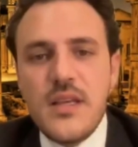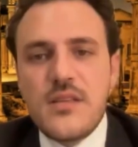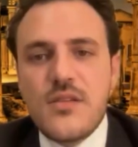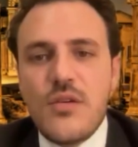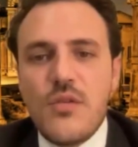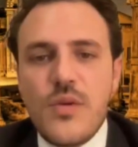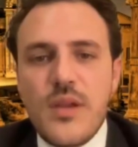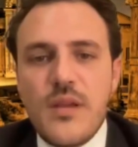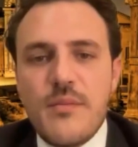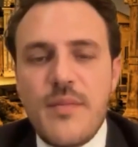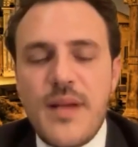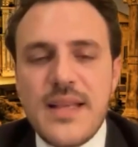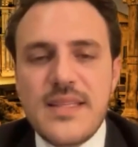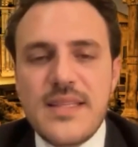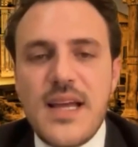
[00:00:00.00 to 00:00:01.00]
So we
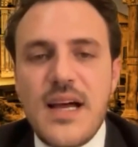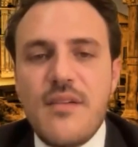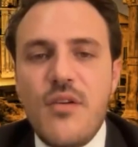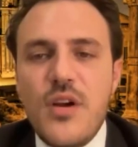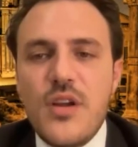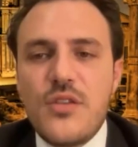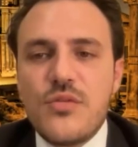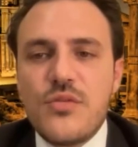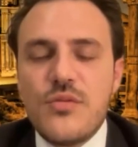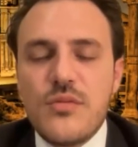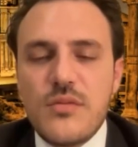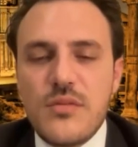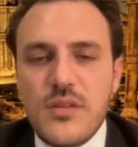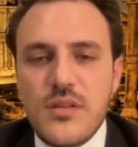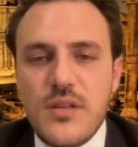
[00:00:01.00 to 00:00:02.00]
must avoid to
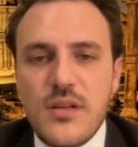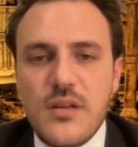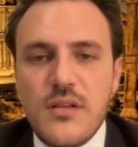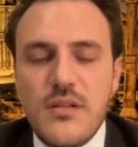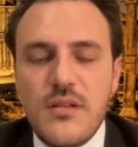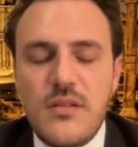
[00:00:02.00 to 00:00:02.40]
uh,